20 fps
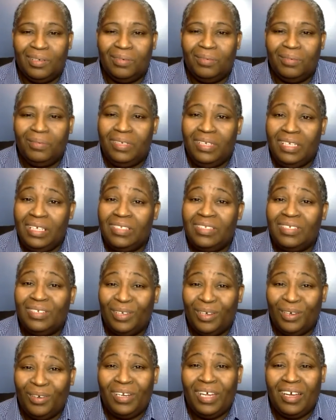We need to
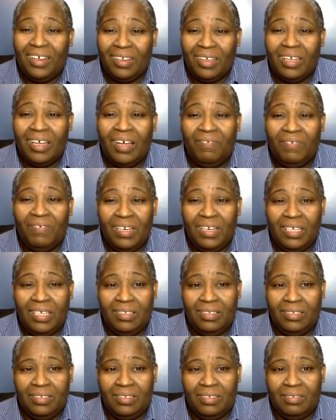learn how to
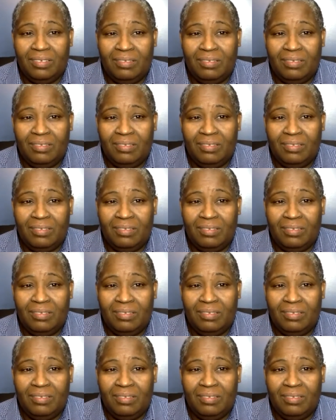covenant.